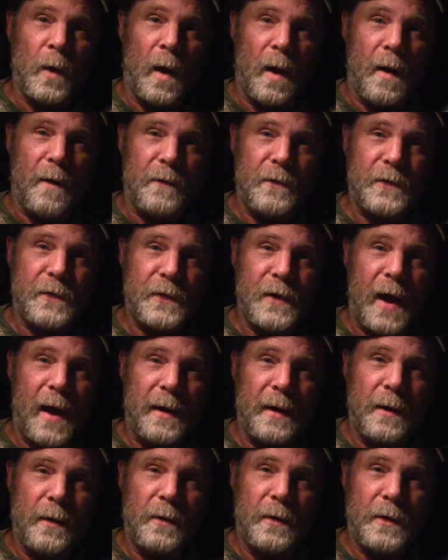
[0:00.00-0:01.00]
I've
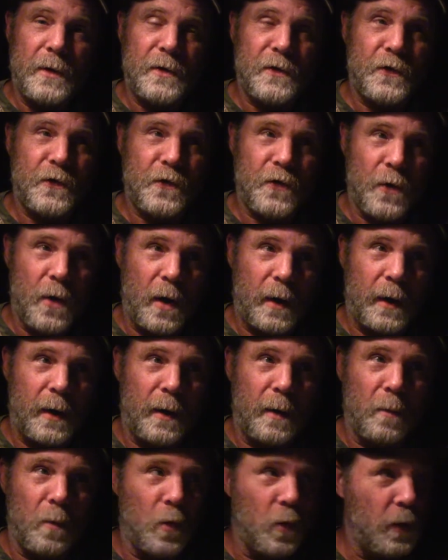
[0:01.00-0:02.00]
sat here in this truck
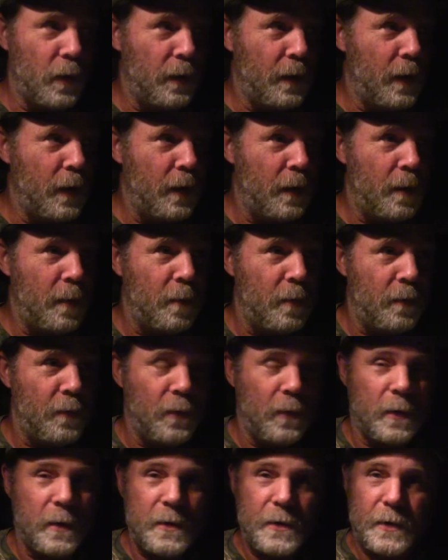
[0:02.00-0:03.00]
in the morning
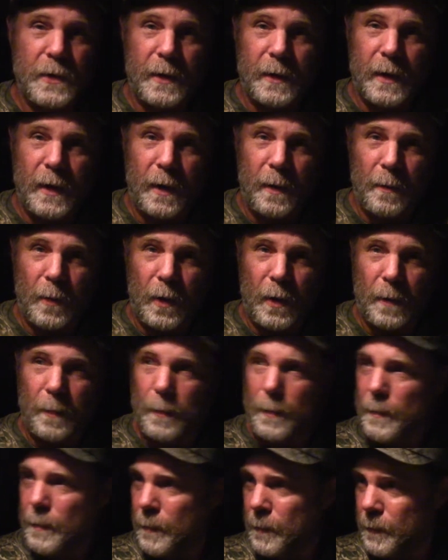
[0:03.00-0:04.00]
before the sun came up
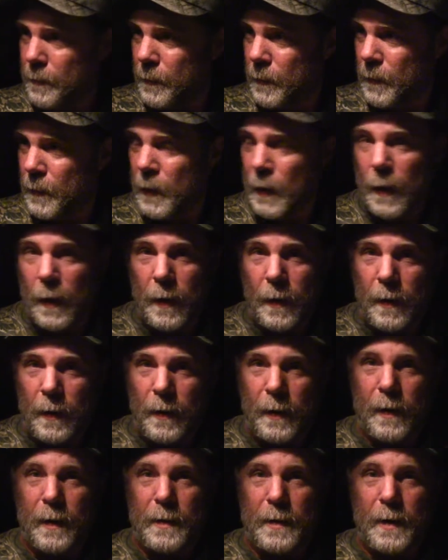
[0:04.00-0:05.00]

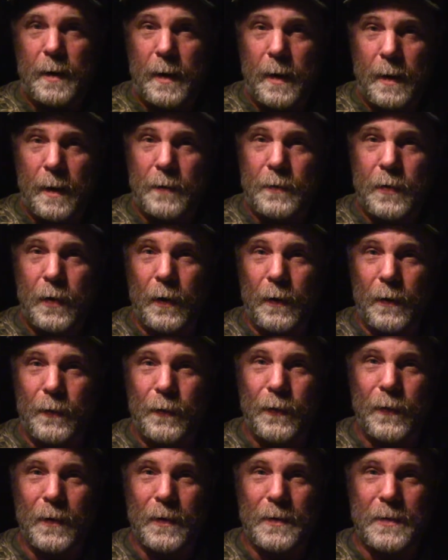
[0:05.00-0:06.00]
and did an intro
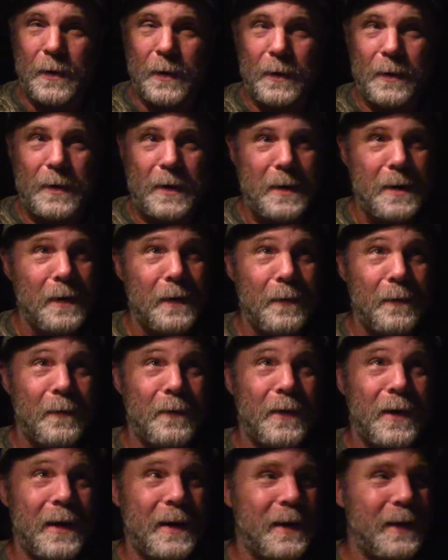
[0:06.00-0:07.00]
for a turkey
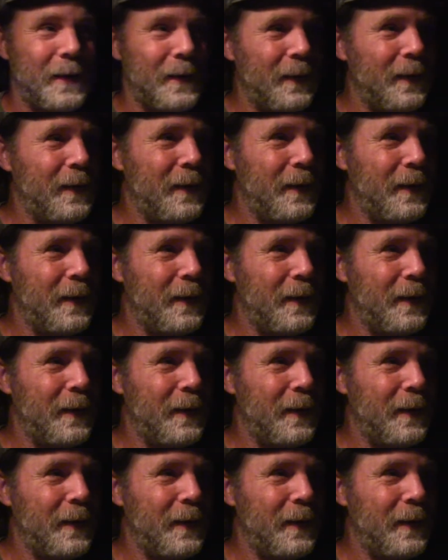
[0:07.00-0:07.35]
hunting video.